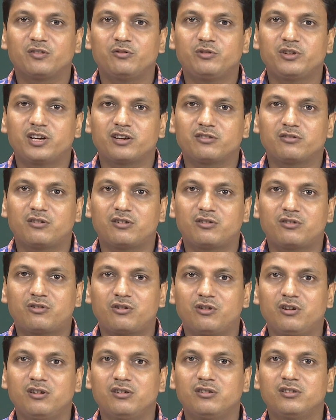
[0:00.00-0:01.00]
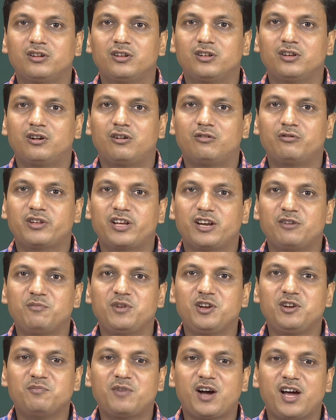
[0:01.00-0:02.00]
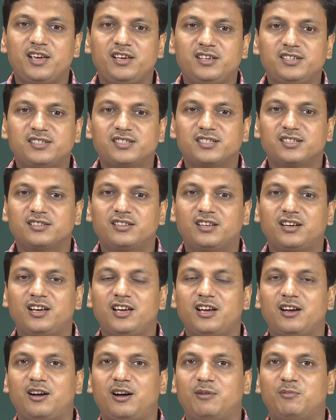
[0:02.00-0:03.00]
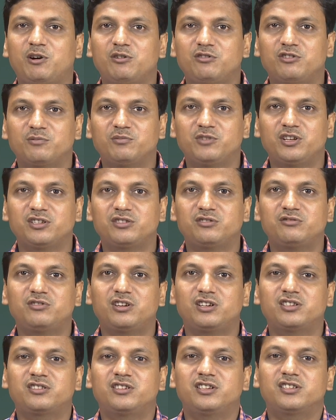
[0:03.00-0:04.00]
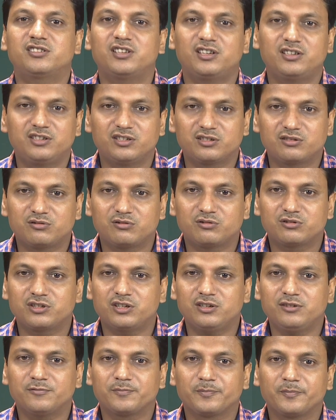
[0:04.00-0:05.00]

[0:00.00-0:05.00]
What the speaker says: we can control or we can minimize the amount of the residual stress and distortion